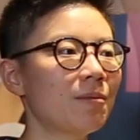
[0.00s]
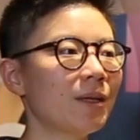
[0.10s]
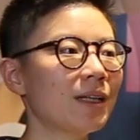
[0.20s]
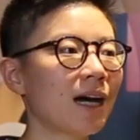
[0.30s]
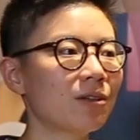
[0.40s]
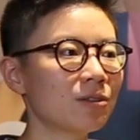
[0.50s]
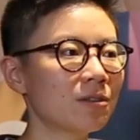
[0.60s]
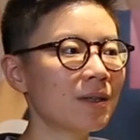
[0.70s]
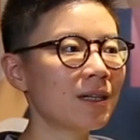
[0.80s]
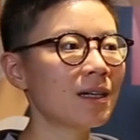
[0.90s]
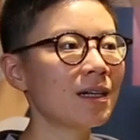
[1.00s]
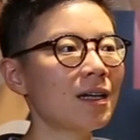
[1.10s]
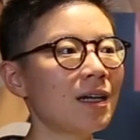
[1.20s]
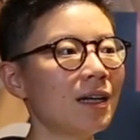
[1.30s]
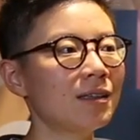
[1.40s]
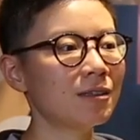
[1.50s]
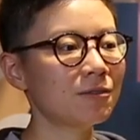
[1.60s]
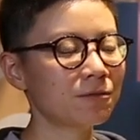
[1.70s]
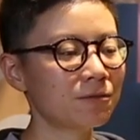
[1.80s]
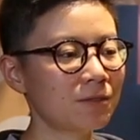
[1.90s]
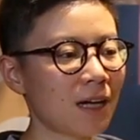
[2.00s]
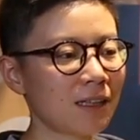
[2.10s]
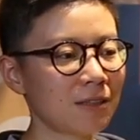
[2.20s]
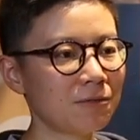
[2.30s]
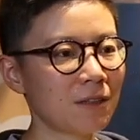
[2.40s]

but the aroma and the honey